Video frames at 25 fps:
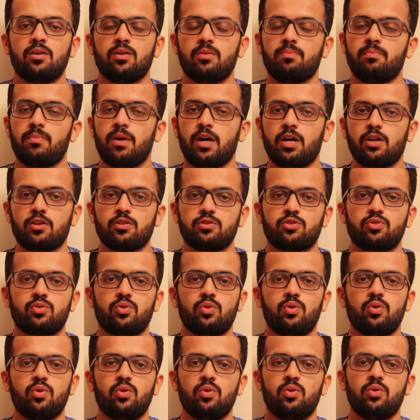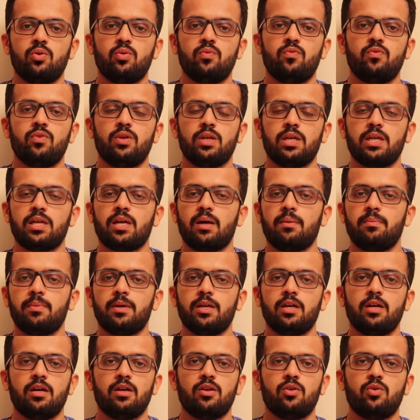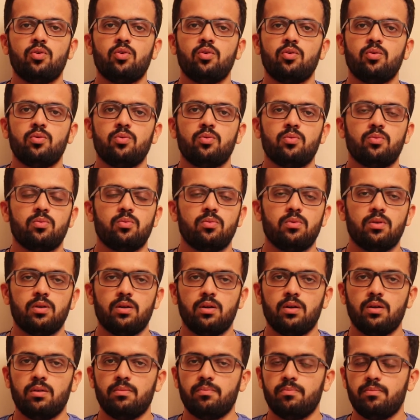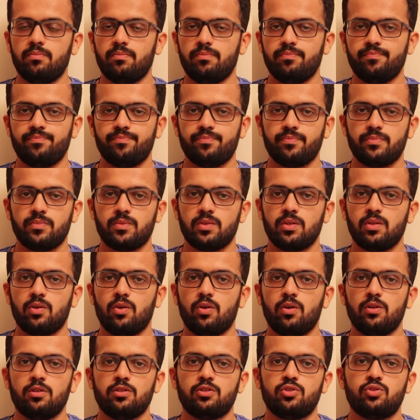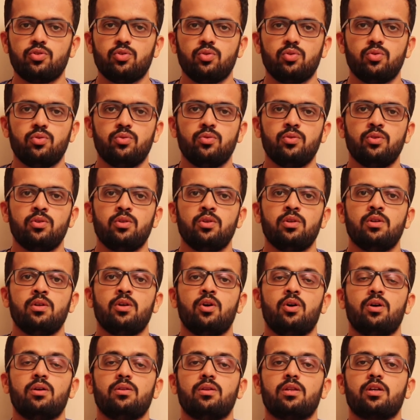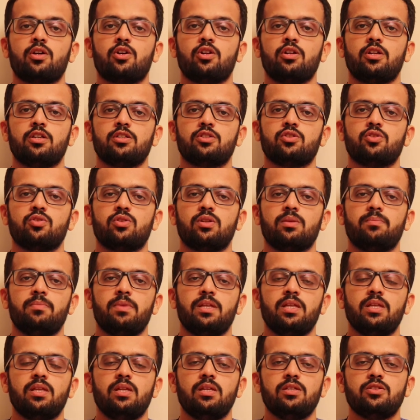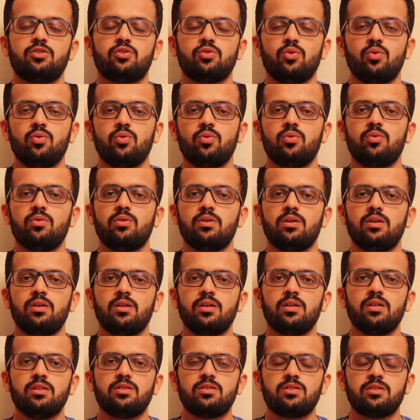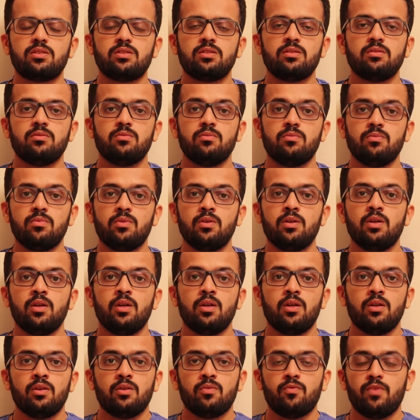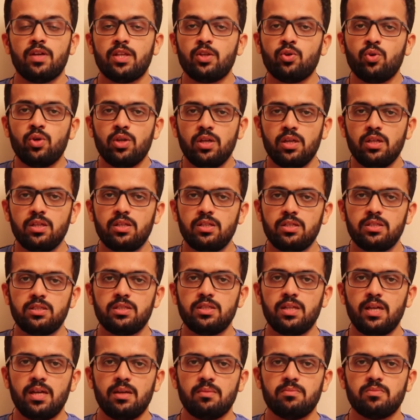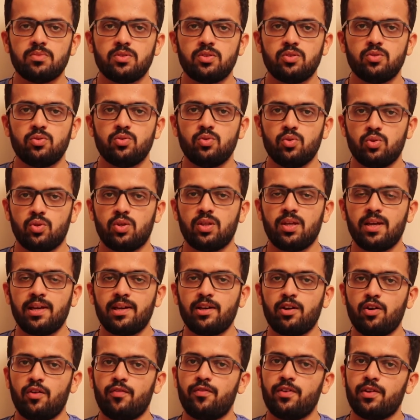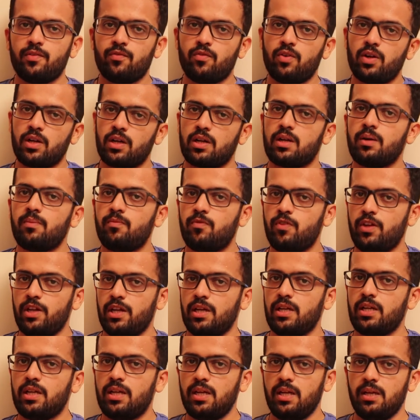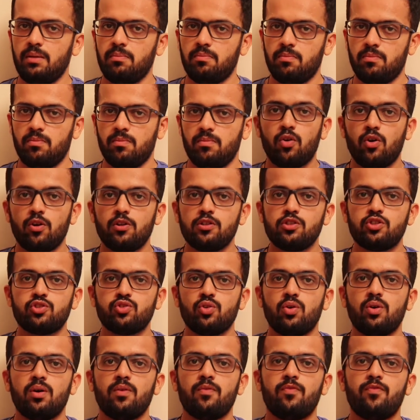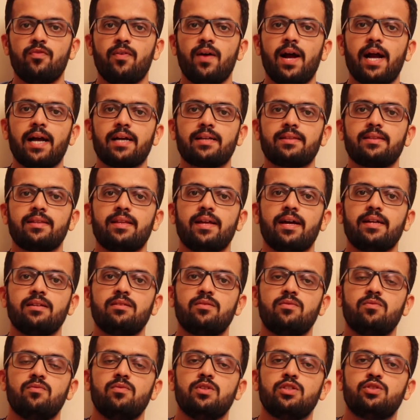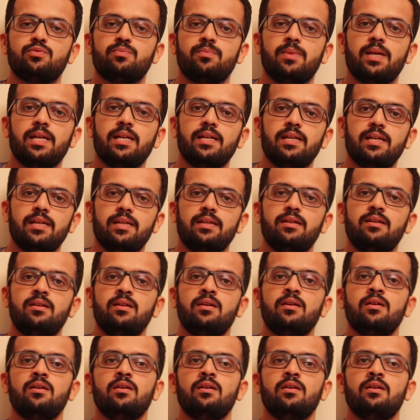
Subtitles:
Marcos Rojo, V. Caballero, also Nicolas Otamendi. So it's when you hear these names, you think of an World Cup winning team. Also, a fact that which may lead